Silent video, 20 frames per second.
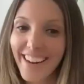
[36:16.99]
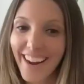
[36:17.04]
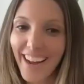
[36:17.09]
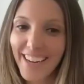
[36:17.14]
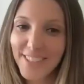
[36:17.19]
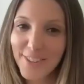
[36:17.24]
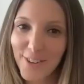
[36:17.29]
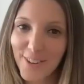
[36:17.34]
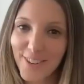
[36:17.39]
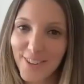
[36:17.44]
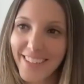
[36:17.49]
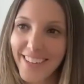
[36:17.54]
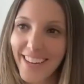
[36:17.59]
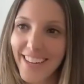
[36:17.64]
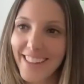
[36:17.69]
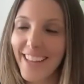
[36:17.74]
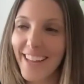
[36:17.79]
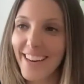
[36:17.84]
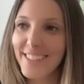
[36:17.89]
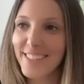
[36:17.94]
I totally
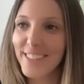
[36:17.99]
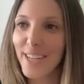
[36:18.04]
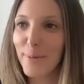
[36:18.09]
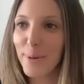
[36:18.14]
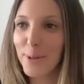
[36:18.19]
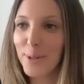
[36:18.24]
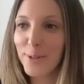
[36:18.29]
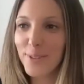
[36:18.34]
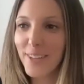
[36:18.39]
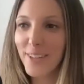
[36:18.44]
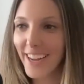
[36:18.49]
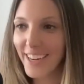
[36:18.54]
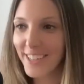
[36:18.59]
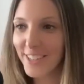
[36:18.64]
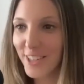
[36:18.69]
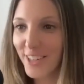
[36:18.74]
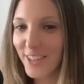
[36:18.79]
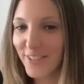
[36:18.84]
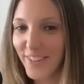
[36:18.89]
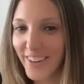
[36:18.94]
get that as someone who's yeah. high
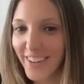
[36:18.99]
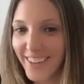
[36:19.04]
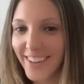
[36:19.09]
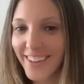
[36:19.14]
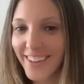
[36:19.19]
achieving.